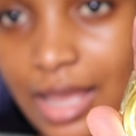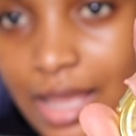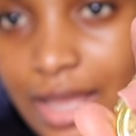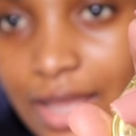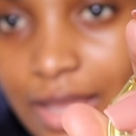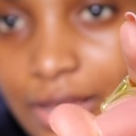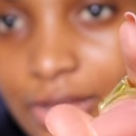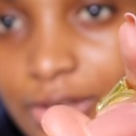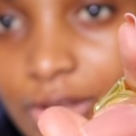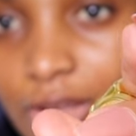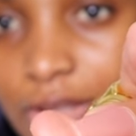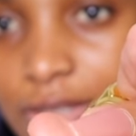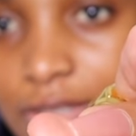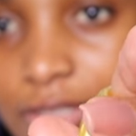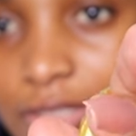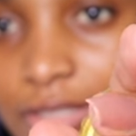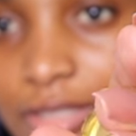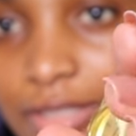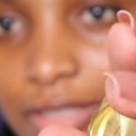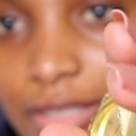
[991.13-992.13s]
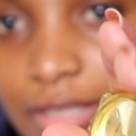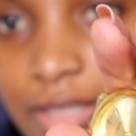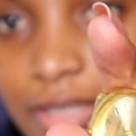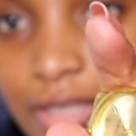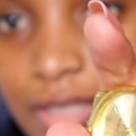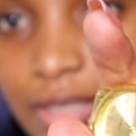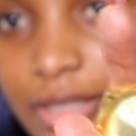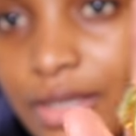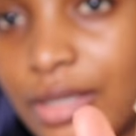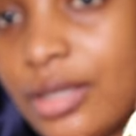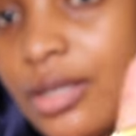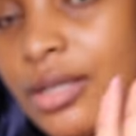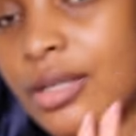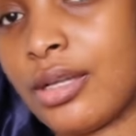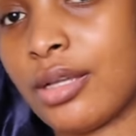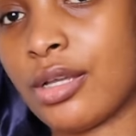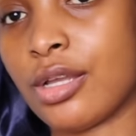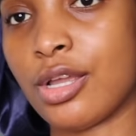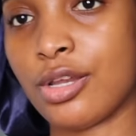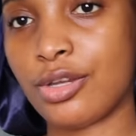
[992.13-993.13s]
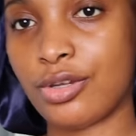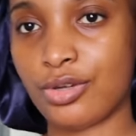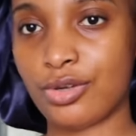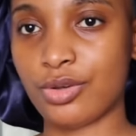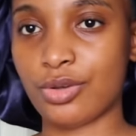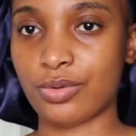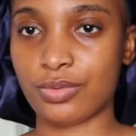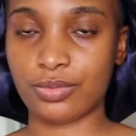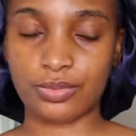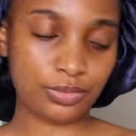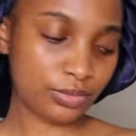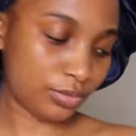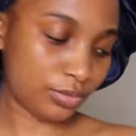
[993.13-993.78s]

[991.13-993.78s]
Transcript: And honestly, no,